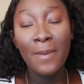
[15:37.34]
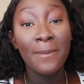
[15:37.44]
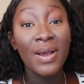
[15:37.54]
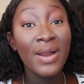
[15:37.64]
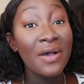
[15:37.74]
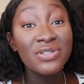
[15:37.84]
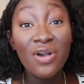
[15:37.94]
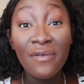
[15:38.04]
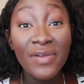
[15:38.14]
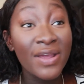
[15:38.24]
But I was
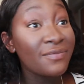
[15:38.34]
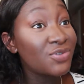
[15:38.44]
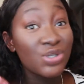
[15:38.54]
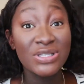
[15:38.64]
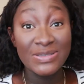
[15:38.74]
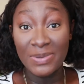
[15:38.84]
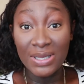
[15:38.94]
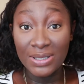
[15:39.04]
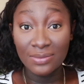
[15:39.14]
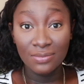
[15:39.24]
confident to
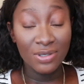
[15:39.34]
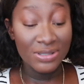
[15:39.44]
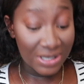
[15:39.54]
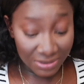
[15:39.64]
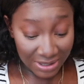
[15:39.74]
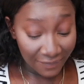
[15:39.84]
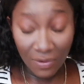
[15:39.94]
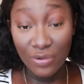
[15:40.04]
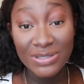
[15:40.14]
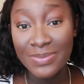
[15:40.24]
speak because
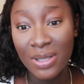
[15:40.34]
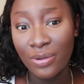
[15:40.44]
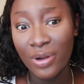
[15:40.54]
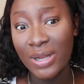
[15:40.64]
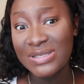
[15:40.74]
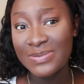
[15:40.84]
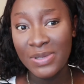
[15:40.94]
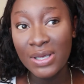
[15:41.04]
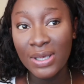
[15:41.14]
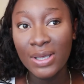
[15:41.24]
I've always been good at
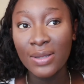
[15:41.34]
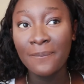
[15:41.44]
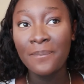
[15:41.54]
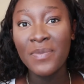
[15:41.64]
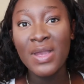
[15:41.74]
speaking.